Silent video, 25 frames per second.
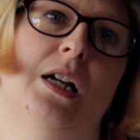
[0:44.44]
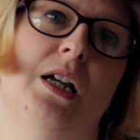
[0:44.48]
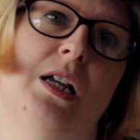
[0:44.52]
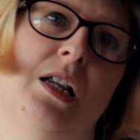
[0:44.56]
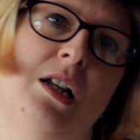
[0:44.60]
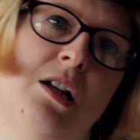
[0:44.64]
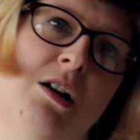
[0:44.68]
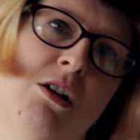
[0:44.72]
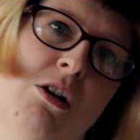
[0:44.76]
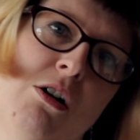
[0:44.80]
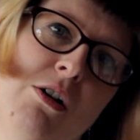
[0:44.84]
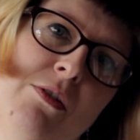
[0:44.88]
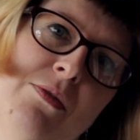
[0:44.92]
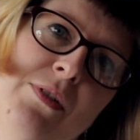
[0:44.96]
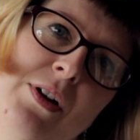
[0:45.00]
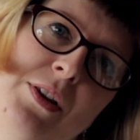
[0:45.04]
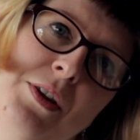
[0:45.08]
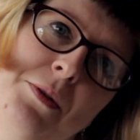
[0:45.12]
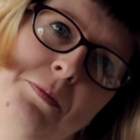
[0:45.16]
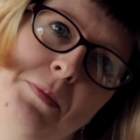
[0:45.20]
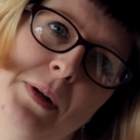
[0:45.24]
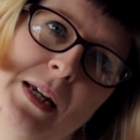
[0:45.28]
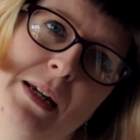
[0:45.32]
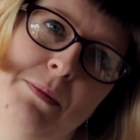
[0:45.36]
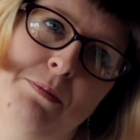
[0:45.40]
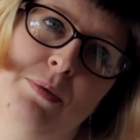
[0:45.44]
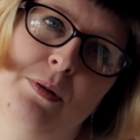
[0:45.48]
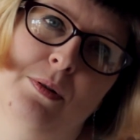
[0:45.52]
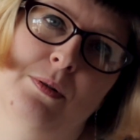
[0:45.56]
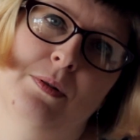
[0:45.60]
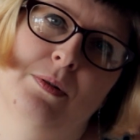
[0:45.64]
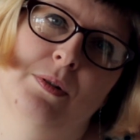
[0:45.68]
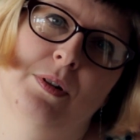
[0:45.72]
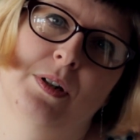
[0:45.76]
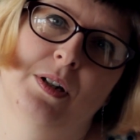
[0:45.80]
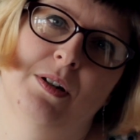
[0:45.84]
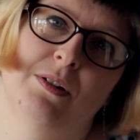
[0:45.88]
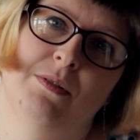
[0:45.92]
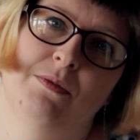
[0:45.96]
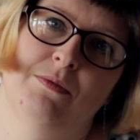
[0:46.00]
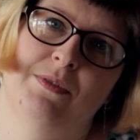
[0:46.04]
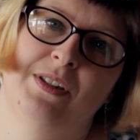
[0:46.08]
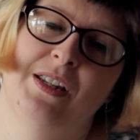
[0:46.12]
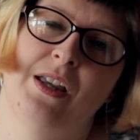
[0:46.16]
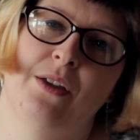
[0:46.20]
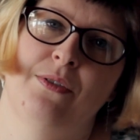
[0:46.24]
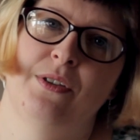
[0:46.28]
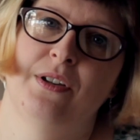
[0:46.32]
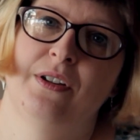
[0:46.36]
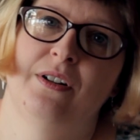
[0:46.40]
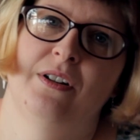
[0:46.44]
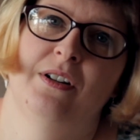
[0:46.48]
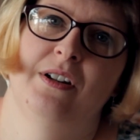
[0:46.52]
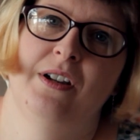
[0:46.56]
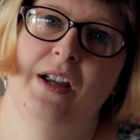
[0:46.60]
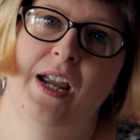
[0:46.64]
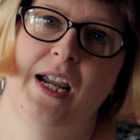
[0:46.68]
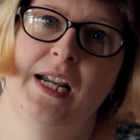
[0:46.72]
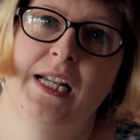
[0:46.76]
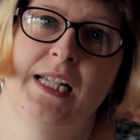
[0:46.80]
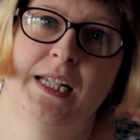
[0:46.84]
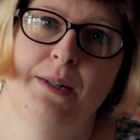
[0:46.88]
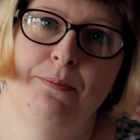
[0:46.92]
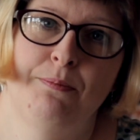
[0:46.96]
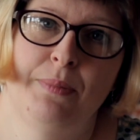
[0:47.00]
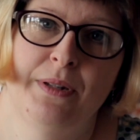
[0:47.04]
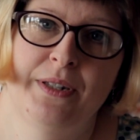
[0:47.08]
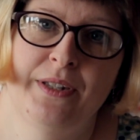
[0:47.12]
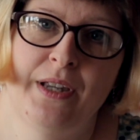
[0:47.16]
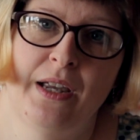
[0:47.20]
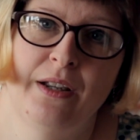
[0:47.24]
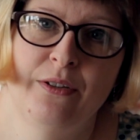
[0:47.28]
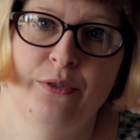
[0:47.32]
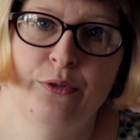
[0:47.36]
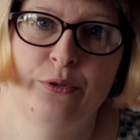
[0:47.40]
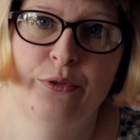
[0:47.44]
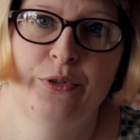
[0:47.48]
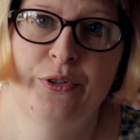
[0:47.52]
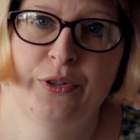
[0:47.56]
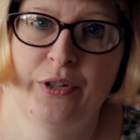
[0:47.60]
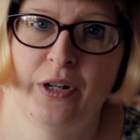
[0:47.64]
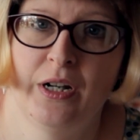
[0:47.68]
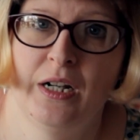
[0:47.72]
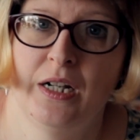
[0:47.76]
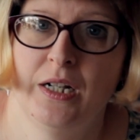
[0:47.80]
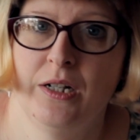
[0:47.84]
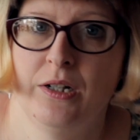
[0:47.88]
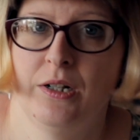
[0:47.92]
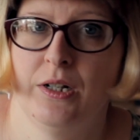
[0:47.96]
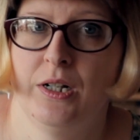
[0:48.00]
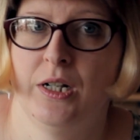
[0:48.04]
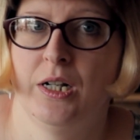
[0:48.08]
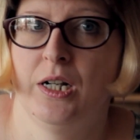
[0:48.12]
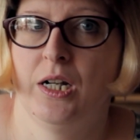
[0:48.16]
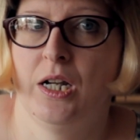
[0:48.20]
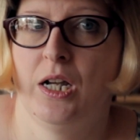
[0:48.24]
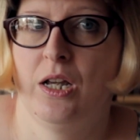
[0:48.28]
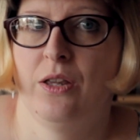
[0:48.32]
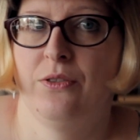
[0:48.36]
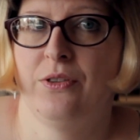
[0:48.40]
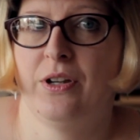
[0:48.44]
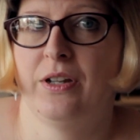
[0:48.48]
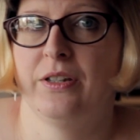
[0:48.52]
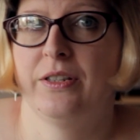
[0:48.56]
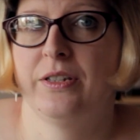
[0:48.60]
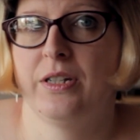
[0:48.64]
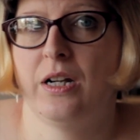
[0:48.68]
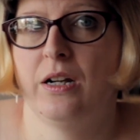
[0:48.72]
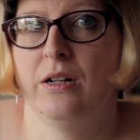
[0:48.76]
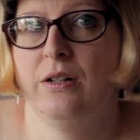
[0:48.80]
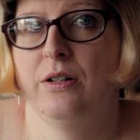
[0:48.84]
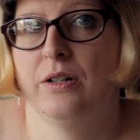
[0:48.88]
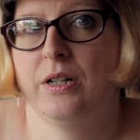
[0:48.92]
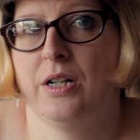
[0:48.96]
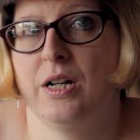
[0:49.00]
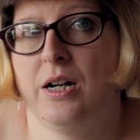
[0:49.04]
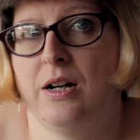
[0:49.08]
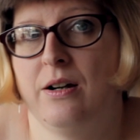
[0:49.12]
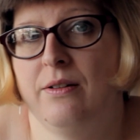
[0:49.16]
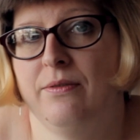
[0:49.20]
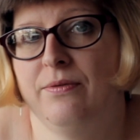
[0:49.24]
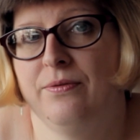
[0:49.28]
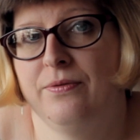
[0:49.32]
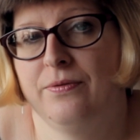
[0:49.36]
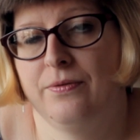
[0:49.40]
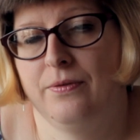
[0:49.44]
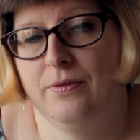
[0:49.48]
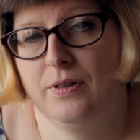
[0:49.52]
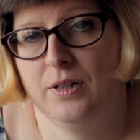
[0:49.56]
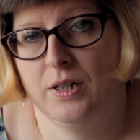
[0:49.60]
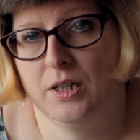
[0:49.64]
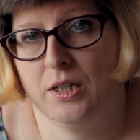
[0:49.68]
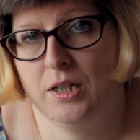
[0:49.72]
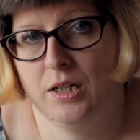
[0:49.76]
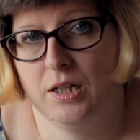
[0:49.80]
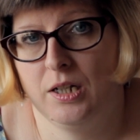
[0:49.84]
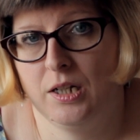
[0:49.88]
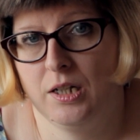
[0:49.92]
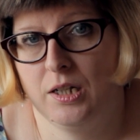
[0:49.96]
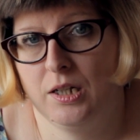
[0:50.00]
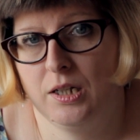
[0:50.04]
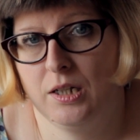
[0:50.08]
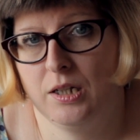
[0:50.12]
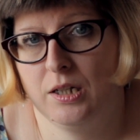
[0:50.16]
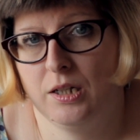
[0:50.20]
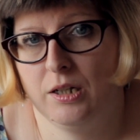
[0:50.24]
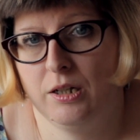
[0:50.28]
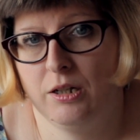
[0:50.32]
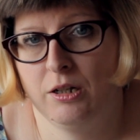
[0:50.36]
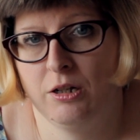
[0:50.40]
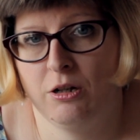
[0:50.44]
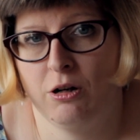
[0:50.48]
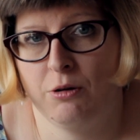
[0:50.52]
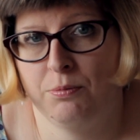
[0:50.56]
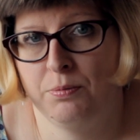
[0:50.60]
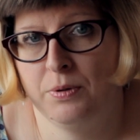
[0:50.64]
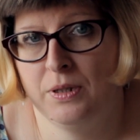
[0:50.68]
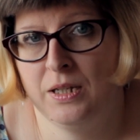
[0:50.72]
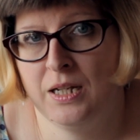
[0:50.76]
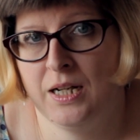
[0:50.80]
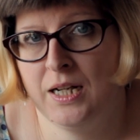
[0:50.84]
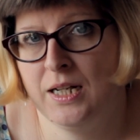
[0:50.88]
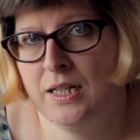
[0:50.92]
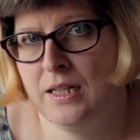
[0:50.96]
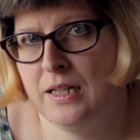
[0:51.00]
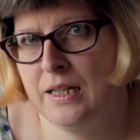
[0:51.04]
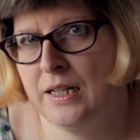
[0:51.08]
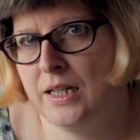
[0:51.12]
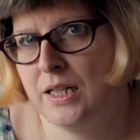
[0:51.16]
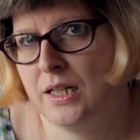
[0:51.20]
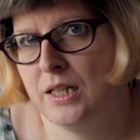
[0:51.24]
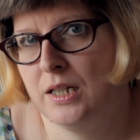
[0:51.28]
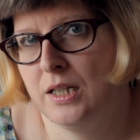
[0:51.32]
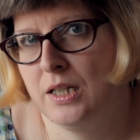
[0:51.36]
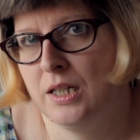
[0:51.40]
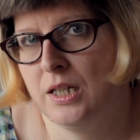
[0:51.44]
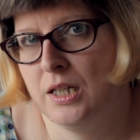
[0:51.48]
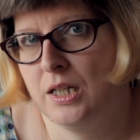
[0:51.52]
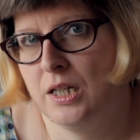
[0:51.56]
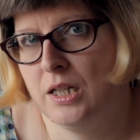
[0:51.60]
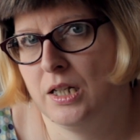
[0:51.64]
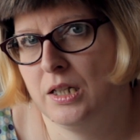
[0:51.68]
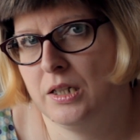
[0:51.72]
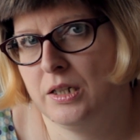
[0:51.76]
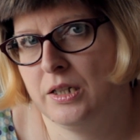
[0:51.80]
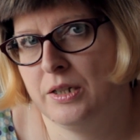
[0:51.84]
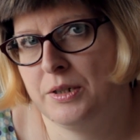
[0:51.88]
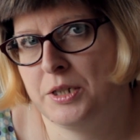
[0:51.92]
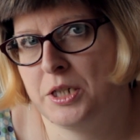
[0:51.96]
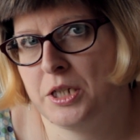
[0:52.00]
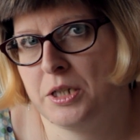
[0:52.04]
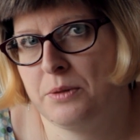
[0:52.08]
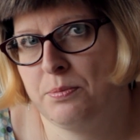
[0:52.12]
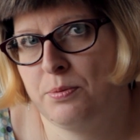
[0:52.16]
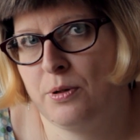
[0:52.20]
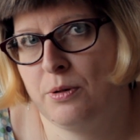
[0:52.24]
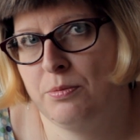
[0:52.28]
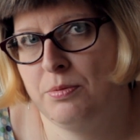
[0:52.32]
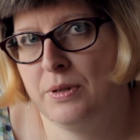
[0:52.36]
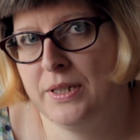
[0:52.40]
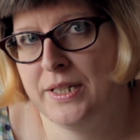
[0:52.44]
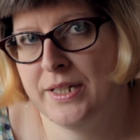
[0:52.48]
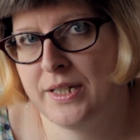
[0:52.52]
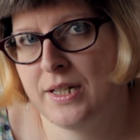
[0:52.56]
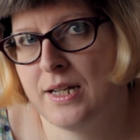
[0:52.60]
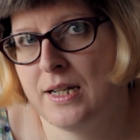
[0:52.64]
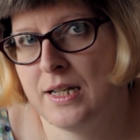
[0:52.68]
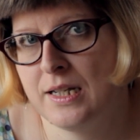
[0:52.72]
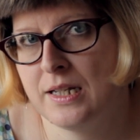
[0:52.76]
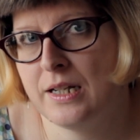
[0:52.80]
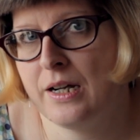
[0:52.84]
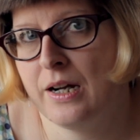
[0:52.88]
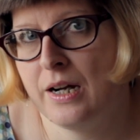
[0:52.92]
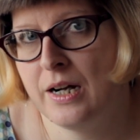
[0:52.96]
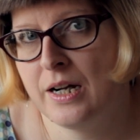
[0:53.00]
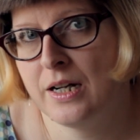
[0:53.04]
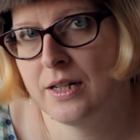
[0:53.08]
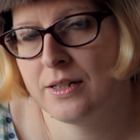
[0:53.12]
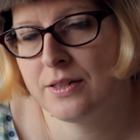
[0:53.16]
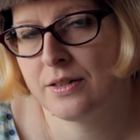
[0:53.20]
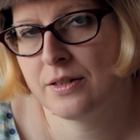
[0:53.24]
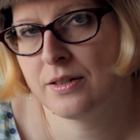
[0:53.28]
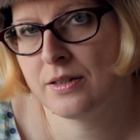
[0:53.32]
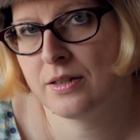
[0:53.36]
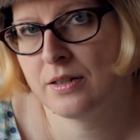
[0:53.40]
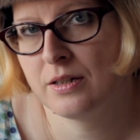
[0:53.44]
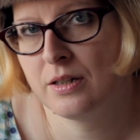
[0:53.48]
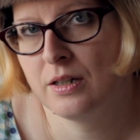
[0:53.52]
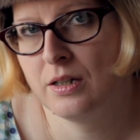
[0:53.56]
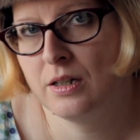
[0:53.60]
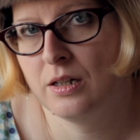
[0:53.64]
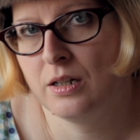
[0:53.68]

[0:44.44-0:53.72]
lot of other people, the other 80% or so that don't have coprolalia are just probably seen as